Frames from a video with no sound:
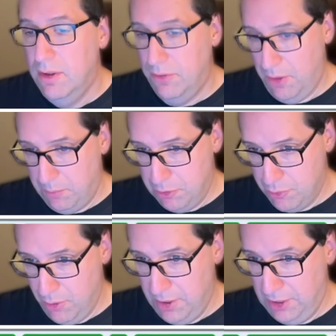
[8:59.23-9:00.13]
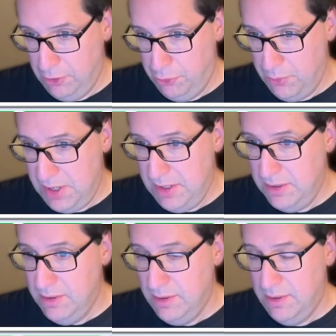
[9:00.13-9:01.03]
then we're drawing
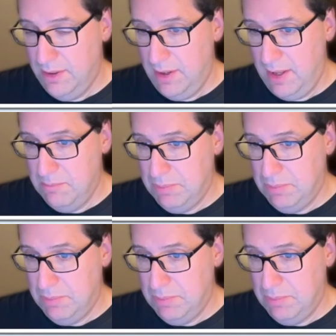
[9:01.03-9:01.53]
green and